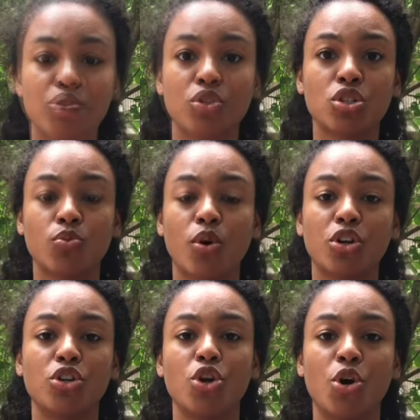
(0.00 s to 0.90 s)
You just
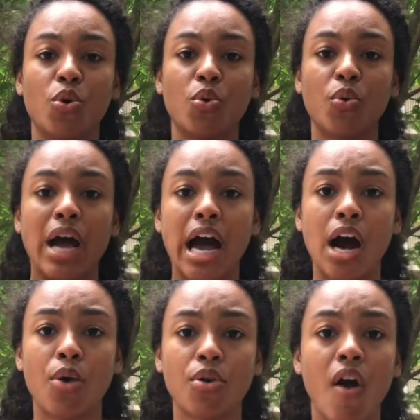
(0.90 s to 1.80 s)
want to know
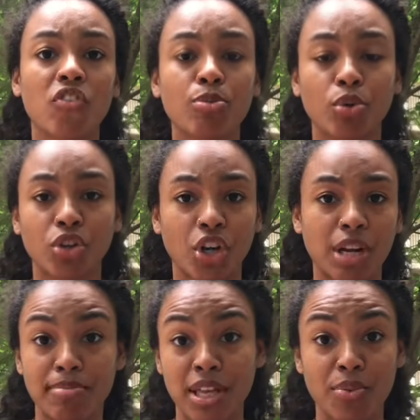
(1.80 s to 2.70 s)
how comfortable you're going
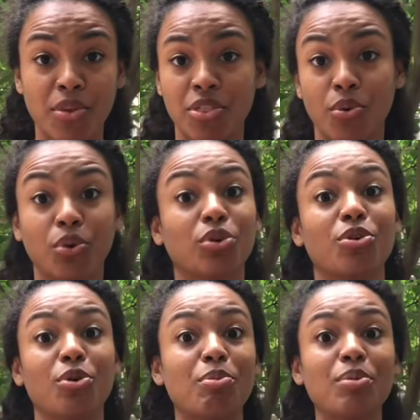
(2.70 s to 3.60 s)
to be with the hula
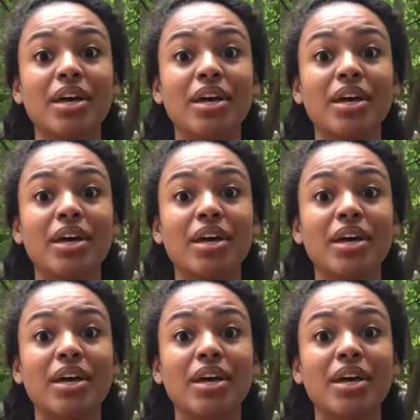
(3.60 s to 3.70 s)
hoop